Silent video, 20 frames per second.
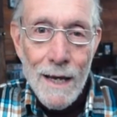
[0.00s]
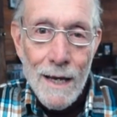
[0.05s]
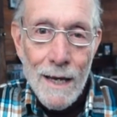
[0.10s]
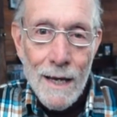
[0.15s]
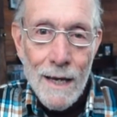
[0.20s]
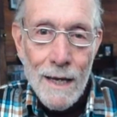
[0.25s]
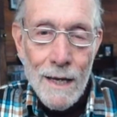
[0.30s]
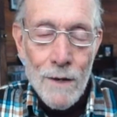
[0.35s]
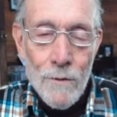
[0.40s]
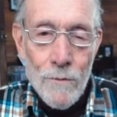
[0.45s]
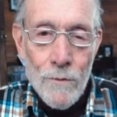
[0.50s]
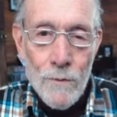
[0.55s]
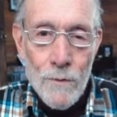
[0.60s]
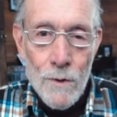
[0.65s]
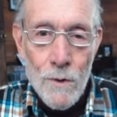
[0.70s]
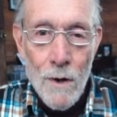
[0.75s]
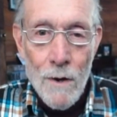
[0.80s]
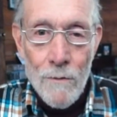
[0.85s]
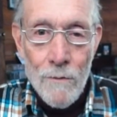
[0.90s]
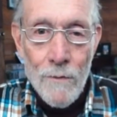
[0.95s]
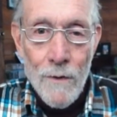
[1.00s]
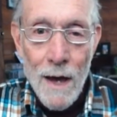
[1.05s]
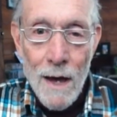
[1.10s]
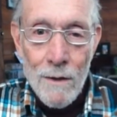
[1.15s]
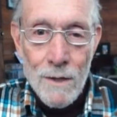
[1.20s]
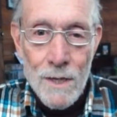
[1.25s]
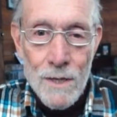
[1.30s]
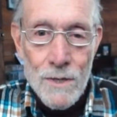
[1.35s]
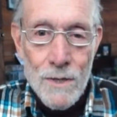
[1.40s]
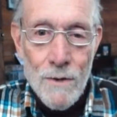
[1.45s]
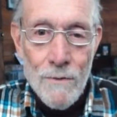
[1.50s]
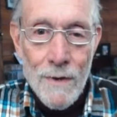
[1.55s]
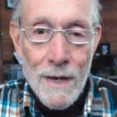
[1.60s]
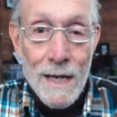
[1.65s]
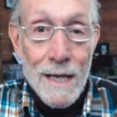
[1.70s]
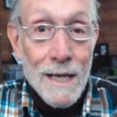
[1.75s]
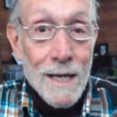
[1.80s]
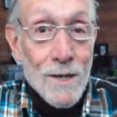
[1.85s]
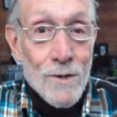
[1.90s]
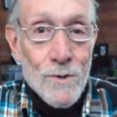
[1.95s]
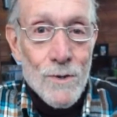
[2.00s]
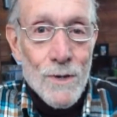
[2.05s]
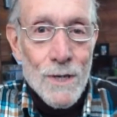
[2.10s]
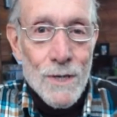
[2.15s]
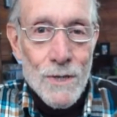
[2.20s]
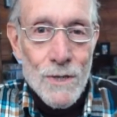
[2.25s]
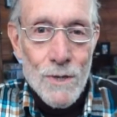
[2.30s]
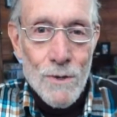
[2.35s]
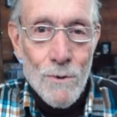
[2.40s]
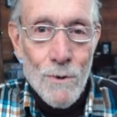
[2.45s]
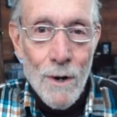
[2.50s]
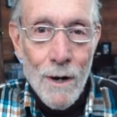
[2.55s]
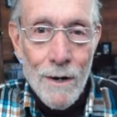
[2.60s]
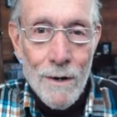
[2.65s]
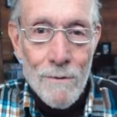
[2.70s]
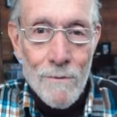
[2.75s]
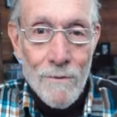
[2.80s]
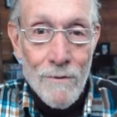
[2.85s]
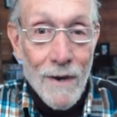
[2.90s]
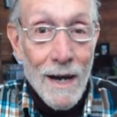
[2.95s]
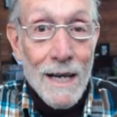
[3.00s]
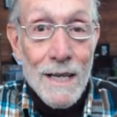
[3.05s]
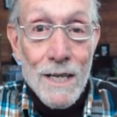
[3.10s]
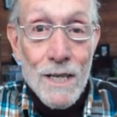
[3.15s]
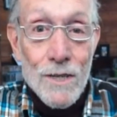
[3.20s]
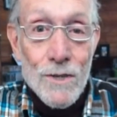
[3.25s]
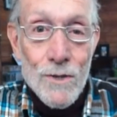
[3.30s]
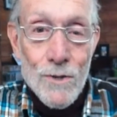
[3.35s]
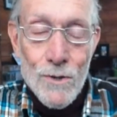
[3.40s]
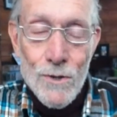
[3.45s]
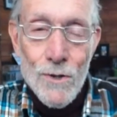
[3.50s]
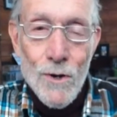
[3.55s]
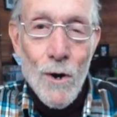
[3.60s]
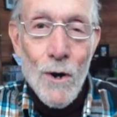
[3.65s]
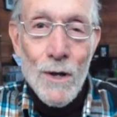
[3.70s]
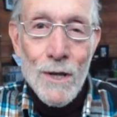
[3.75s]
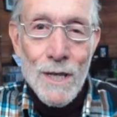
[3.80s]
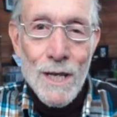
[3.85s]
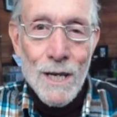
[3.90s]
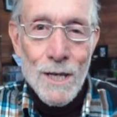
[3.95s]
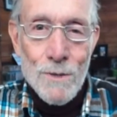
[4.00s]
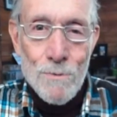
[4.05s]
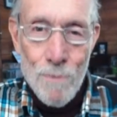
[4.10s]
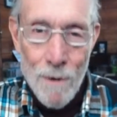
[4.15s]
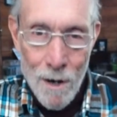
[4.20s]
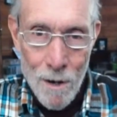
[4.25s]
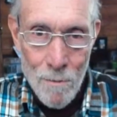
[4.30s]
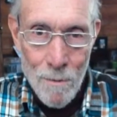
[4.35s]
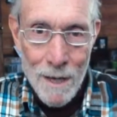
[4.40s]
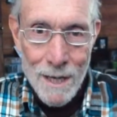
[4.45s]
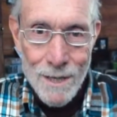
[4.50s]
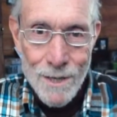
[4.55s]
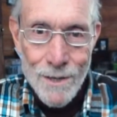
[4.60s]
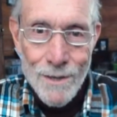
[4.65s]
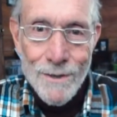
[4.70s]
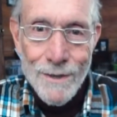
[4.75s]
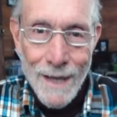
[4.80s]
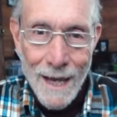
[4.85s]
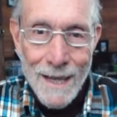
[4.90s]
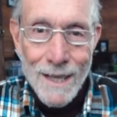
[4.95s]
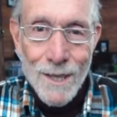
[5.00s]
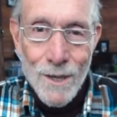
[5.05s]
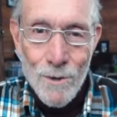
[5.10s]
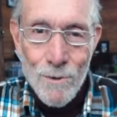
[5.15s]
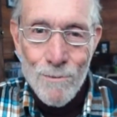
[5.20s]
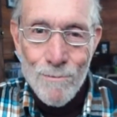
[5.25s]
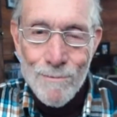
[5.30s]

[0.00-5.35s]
if you have found this of any interest, you are invited to join the experiment. Thank you.